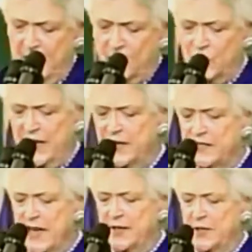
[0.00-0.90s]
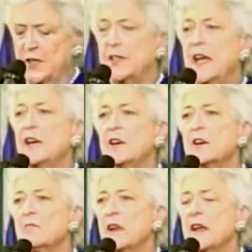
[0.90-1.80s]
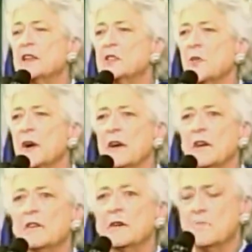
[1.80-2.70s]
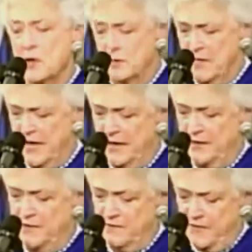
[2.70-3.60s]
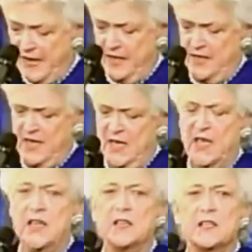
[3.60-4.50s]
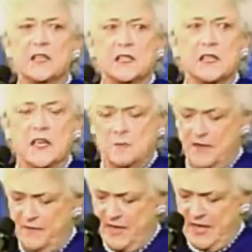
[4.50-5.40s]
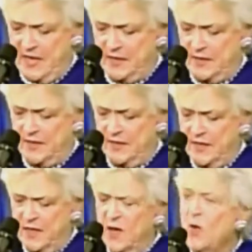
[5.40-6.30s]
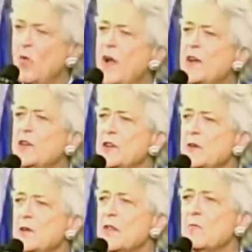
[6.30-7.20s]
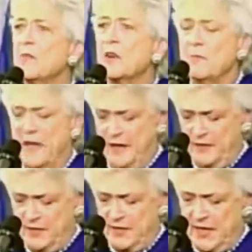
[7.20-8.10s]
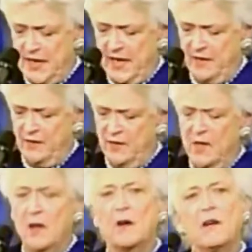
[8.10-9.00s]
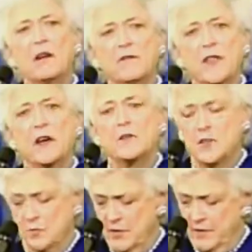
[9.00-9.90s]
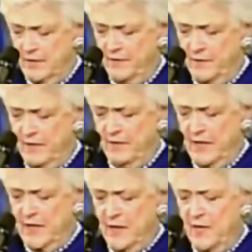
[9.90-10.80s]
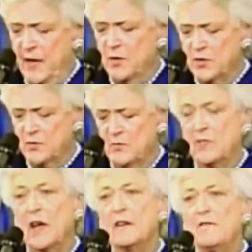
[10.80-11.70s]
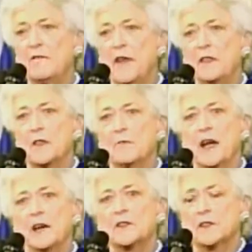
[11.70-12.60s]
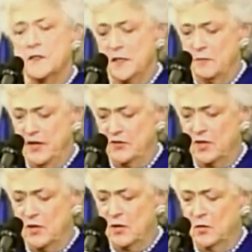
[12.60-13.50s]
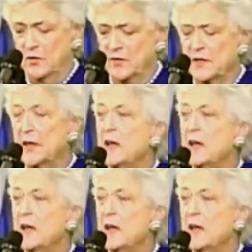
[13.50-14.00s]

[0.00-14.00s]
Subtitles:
She intended to take her place wherever mermaids fit into the scheme of things. Where do the mermaids stand? All of those who are different, those who do not fit the boxes and the pigeonholes.